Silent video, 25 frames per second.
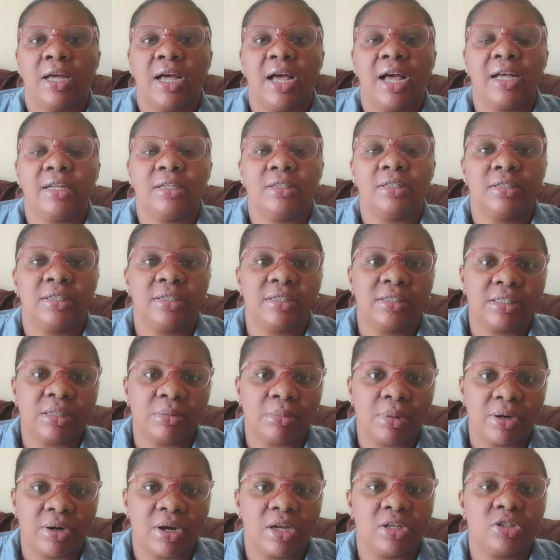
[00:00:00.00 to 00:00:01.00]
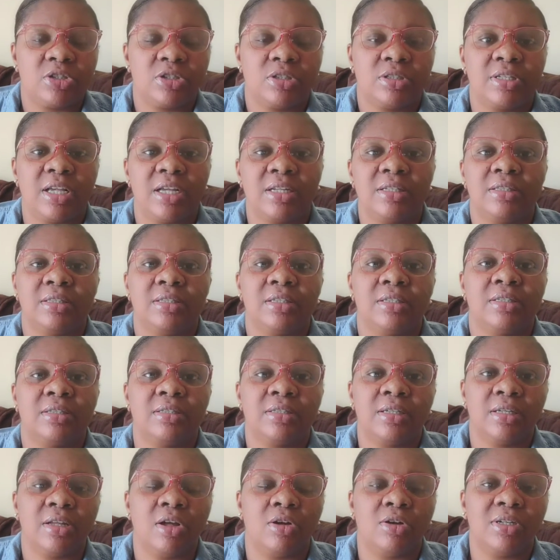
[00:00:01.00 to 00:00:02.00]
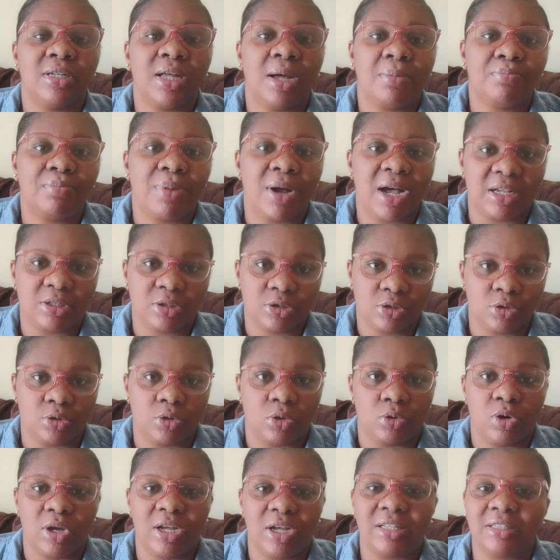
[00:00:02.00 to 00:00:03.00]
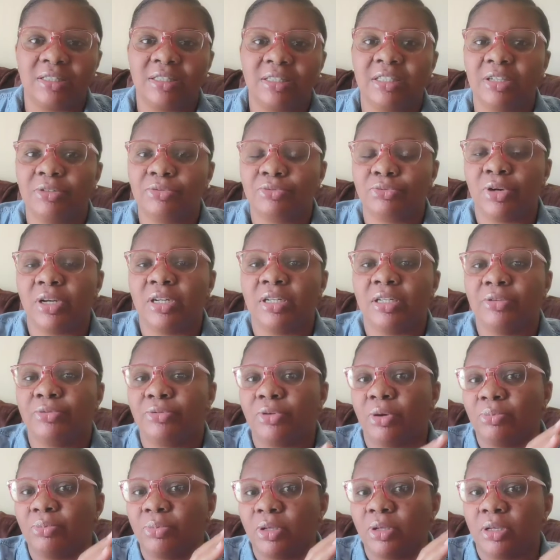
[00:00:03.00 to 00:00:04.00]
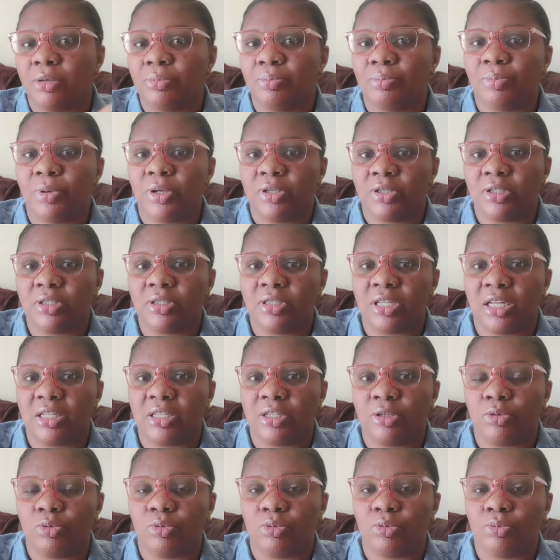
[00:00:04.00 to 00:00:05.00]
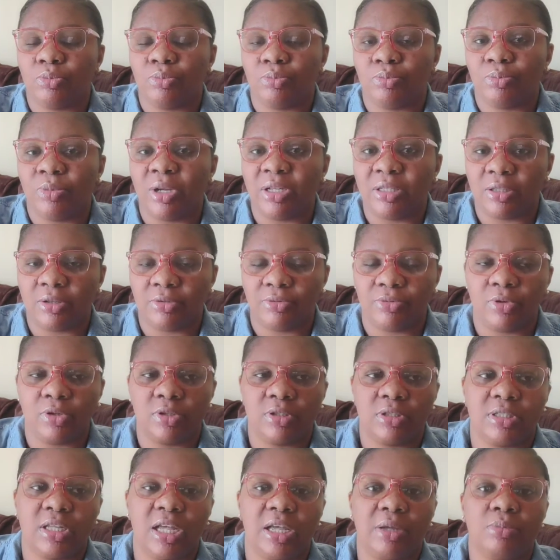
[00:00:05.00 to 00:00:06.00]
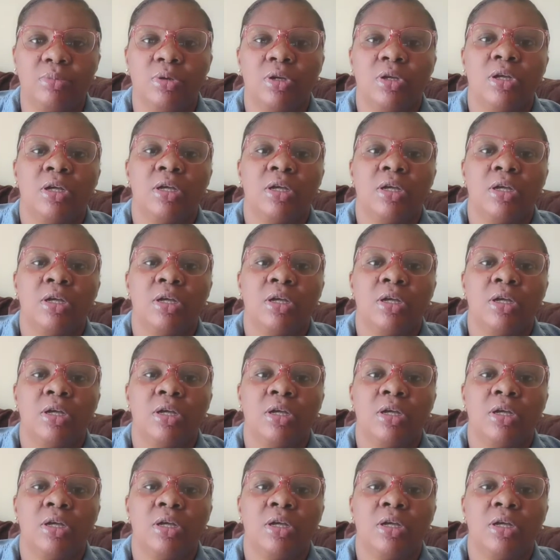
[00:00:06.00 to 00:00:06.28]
And this time around, she said this under pastor, and differently from the person that they met the first time,